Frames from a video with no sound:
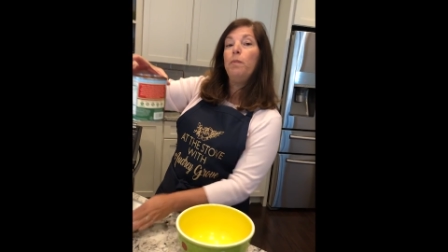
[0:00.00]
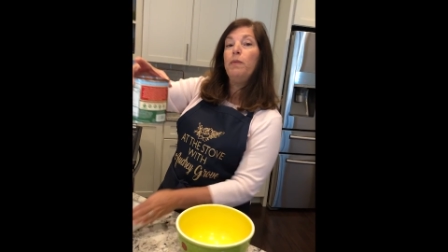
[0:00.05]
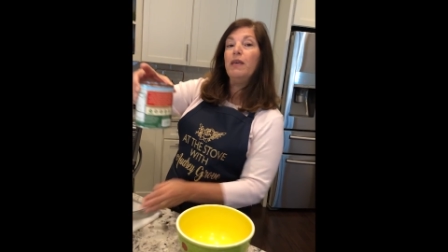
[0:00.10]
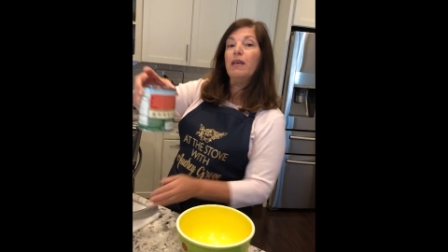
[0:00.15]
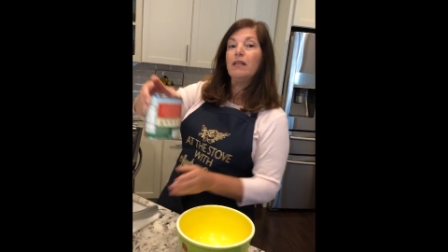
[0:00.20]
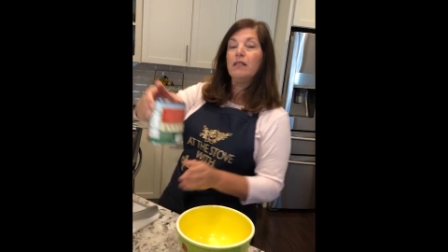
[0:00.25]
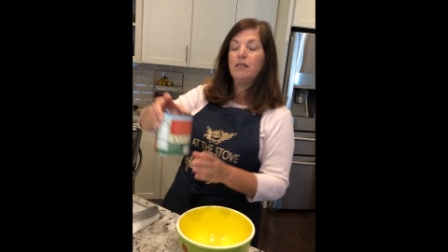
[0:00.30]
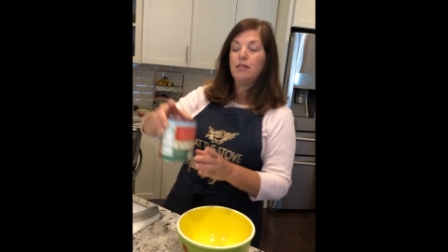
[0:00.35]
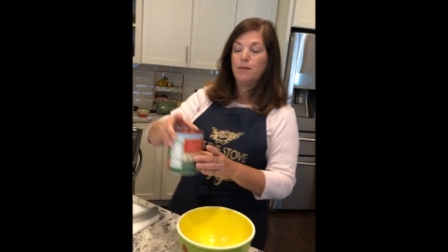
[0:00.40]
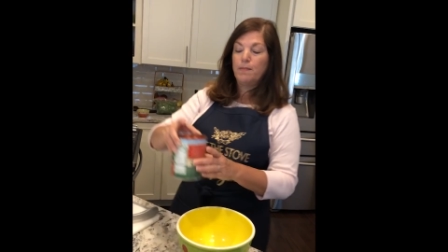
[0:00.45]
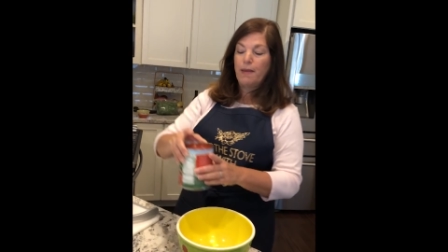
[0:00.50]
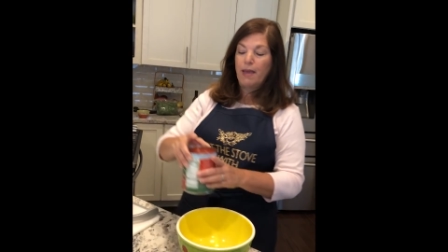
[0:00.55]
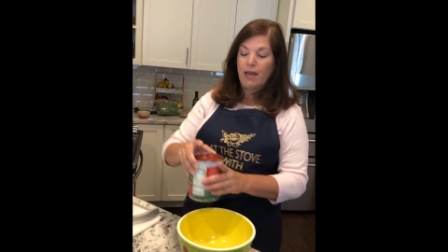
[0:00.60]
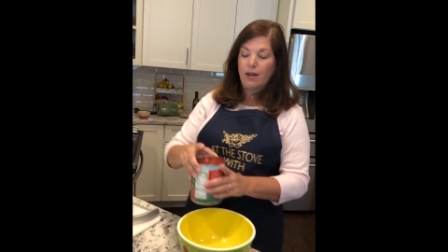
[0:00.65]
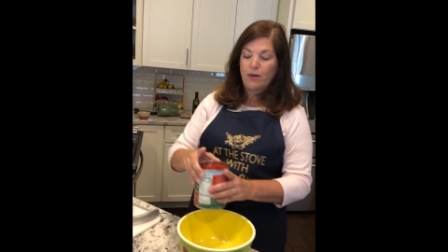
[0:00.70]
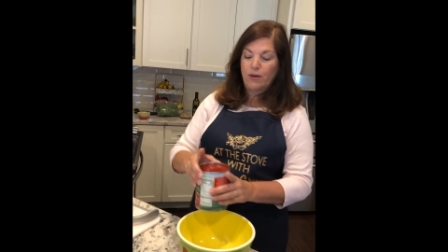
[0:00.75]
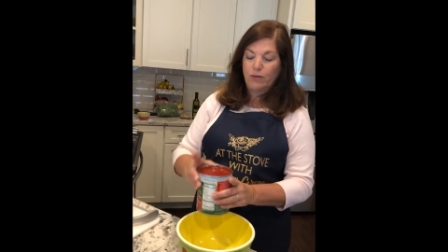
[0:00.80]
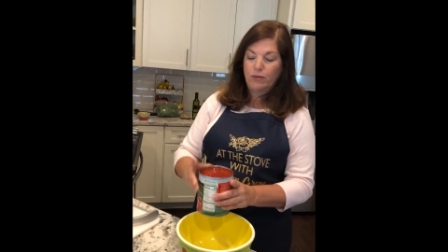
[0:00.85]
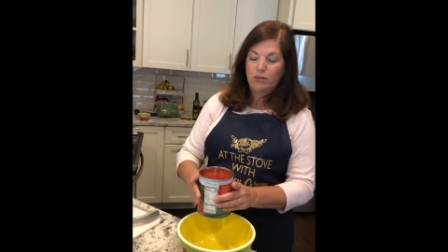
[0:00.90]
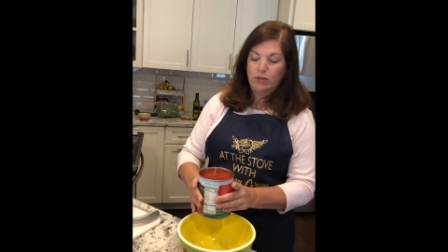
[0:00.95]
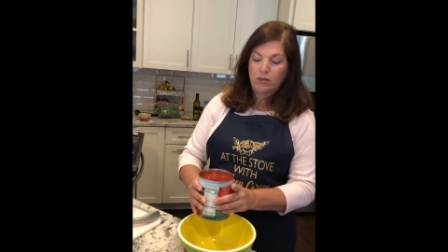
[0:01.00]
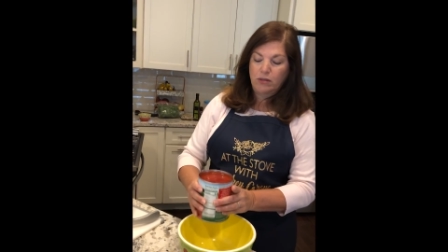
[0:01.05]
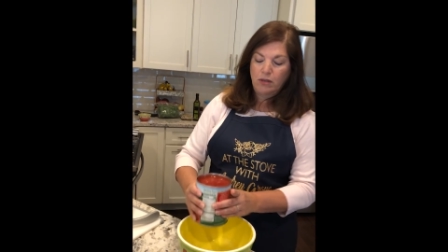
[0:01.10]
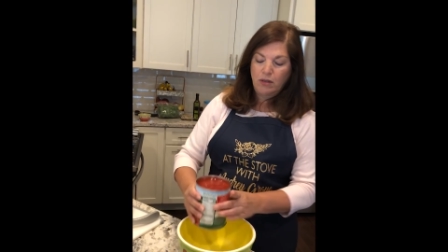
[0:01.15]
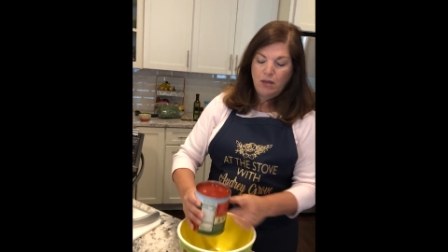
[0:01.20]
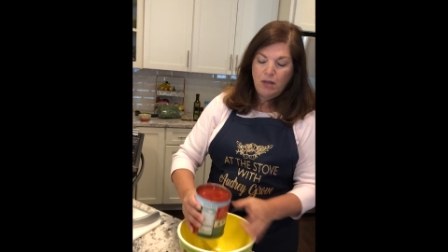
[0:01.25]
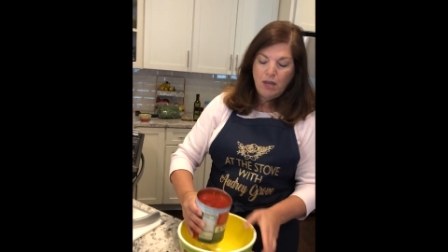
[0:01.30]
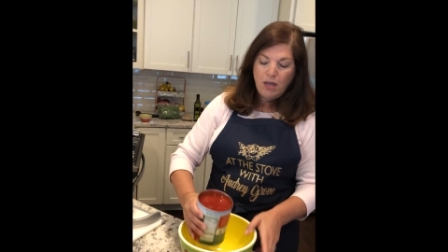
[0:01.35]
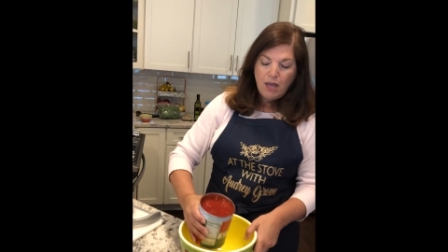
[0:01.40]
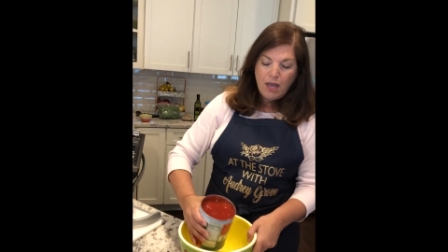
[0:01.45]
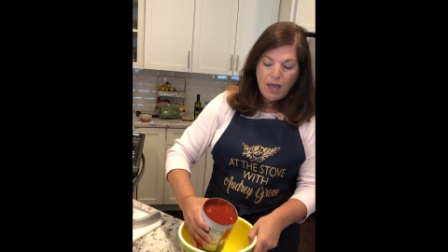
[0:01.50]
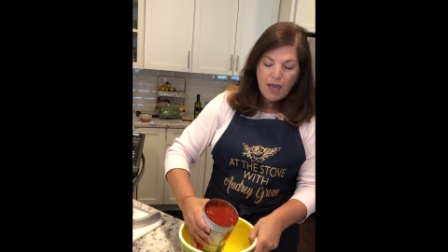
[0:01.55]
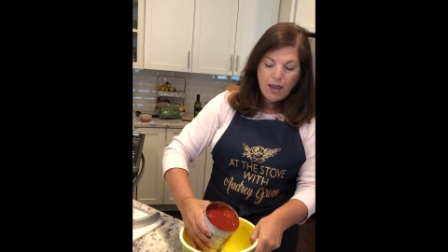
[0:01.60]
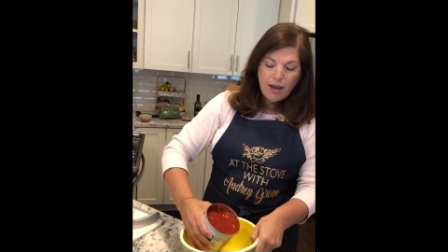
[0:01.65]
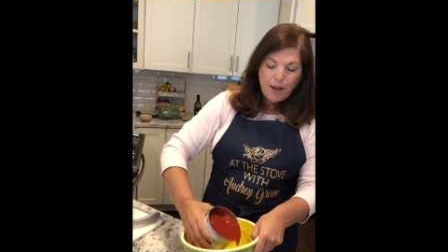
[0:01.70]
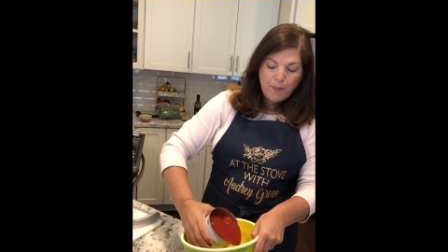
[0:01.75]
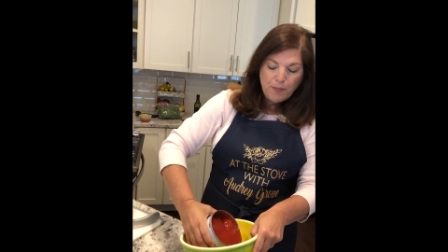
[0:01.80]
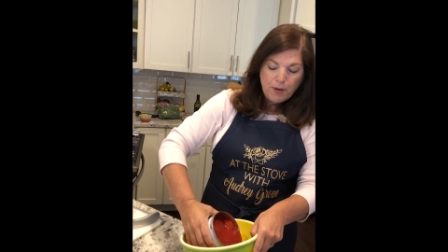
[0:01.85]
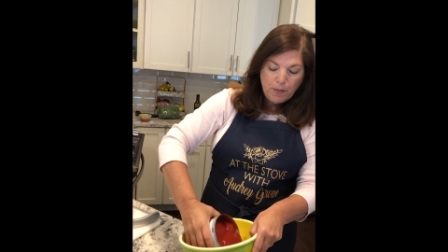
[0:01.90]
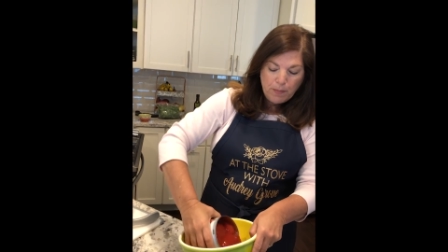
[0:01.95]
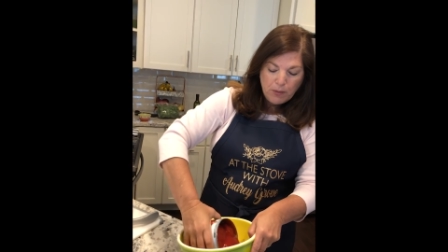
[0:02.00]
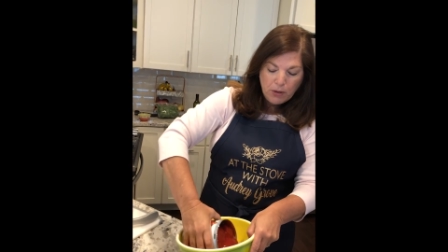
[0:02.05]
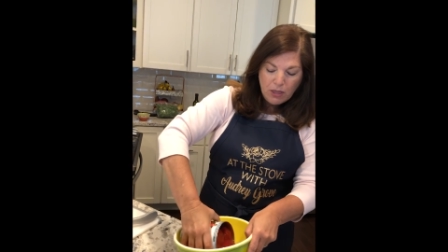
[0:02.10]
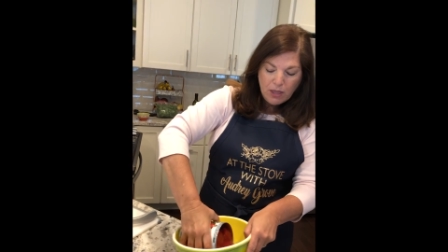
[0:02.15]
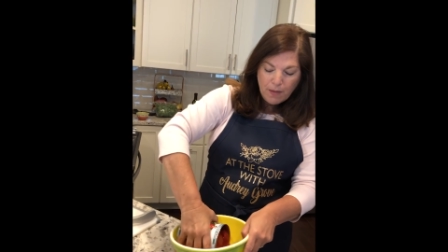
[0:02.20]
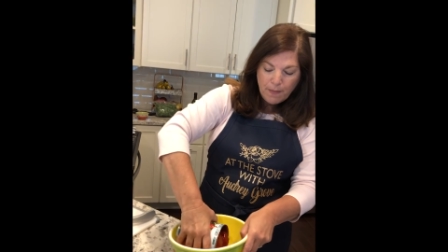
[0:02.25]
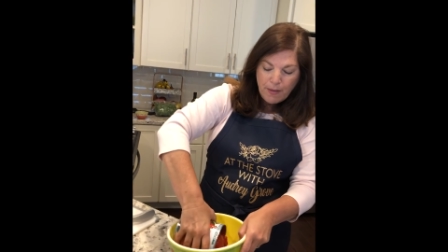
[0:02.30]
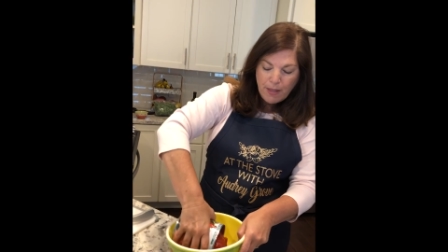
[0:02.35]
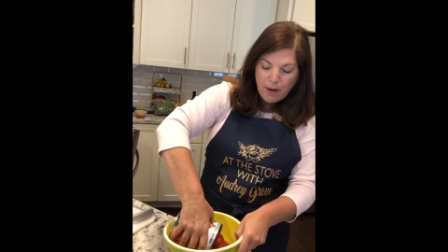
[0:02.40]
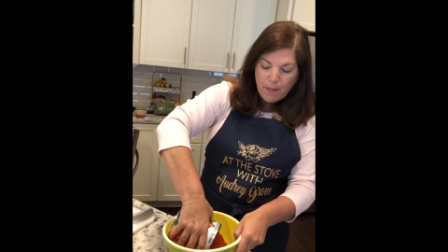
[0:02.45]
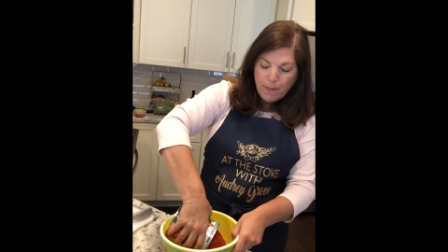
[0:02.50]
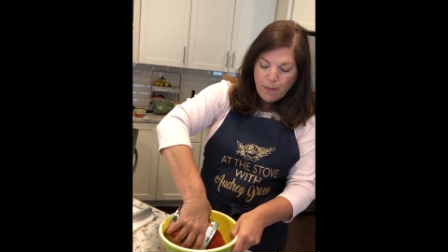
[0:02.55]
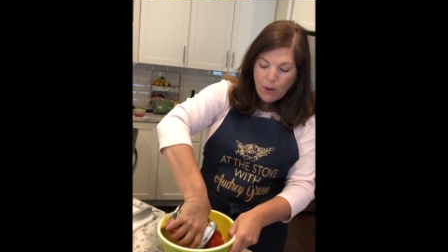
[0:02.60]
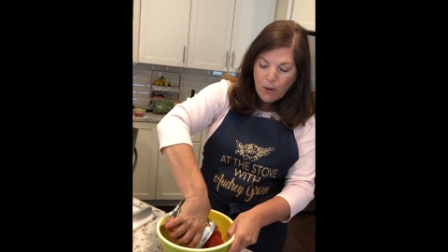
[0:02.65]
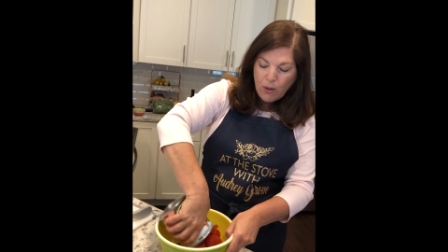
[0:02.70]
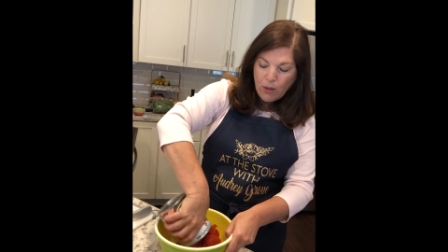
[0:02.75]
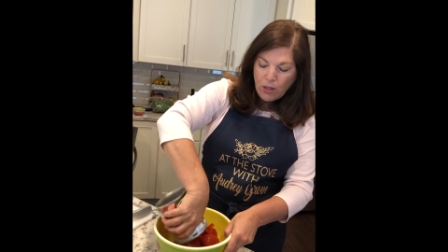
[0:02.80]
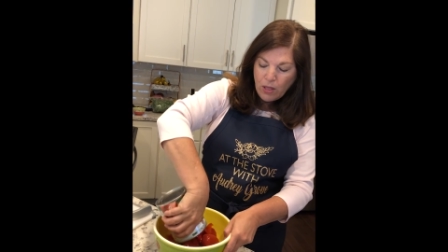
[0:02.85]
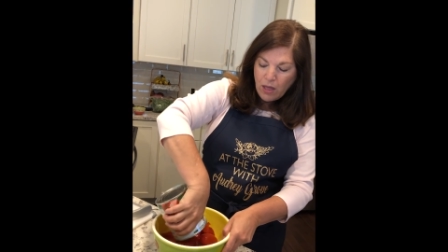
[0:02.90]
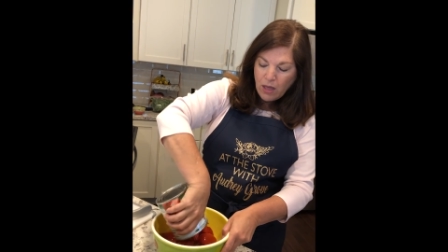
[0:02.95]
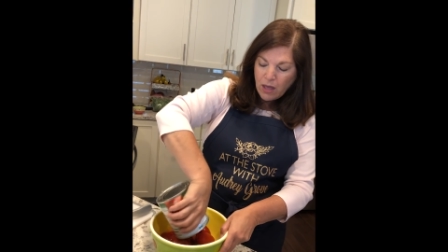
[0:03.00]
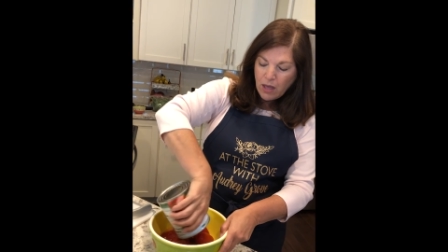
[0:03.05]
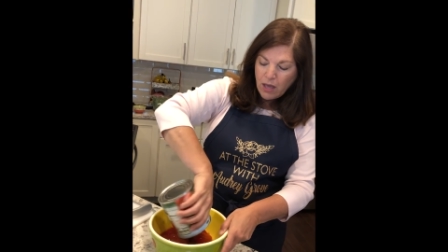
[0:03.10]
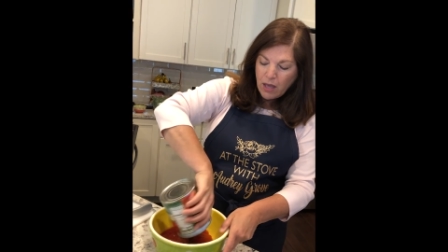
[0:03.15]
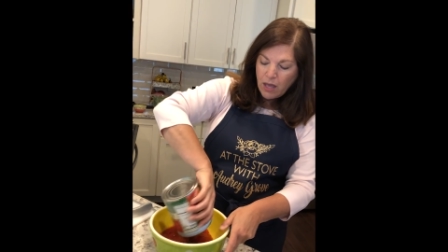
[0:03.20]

peeled tomatoes and I'm gonna put them in a bowl.